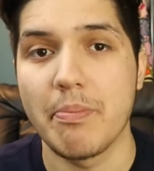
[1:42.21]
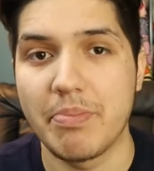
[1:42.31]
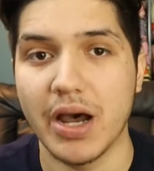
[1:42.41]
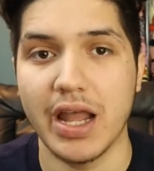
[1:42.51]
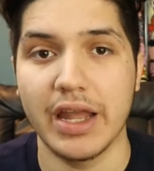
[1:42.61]

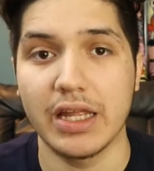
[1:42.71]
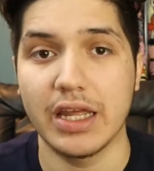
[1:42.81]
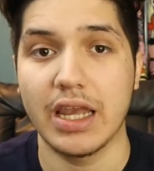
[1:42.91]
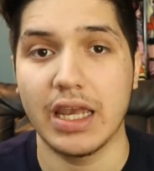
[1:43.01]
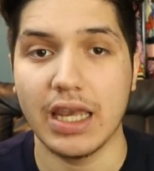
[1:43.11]
But
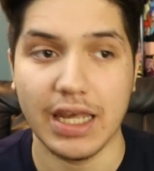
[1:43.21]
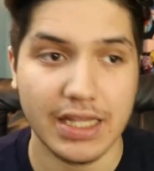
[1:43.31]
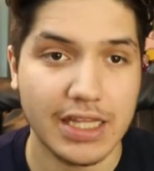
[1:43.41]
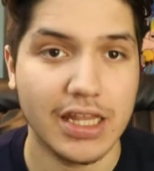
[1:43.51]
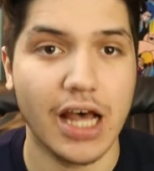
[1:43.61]

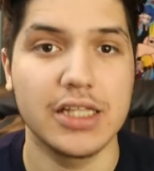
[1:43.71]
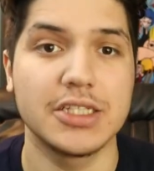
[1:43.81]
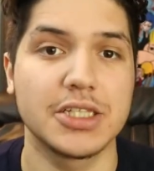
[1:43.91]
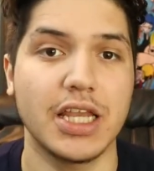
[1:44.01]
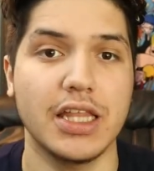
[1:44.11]
eighty
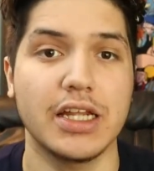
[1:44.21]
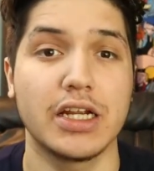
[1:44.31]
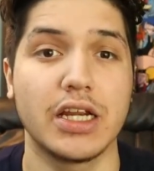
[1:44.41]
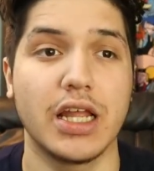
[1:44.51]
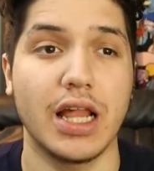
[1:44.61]
dollars later,
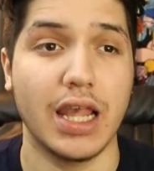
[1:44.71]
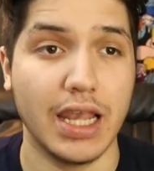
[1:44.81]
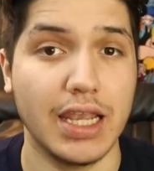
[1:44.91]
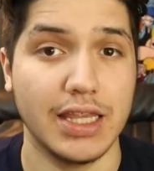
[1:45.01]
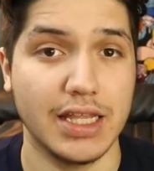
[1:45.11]

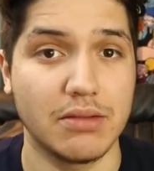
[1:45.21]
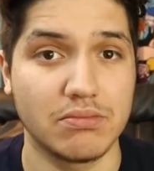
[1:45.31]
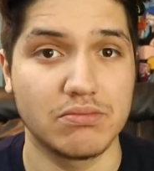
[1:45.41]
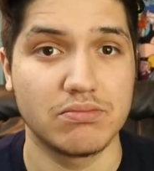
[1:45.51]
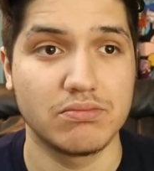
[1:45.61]
eighty,
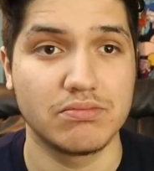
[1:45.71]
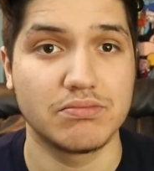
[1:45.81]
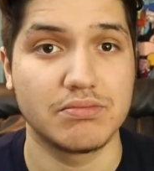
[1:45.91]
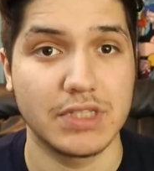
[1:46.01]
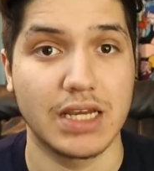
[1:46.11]

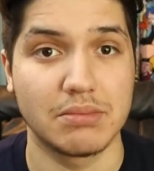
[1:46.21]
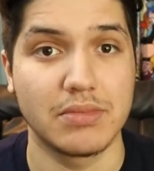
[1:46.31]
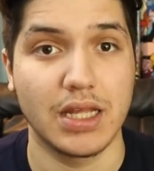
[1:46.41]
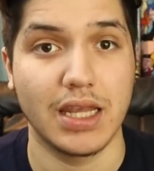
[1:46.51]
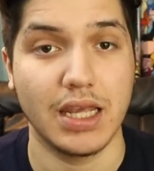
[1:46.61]
yeah,
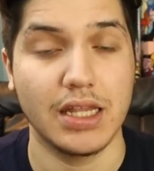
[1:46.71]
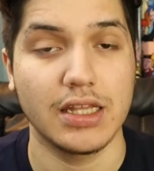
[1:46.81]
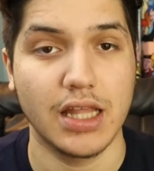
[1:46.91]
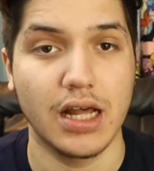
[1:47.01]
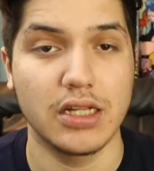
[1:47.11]
eighty
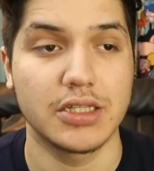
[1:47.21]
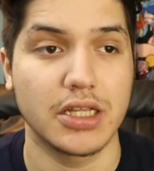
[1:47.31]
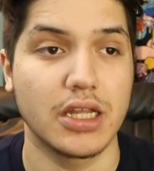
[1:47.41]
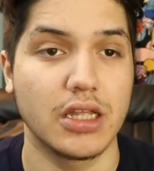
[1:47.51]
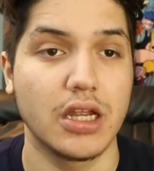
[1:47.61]
dollars later,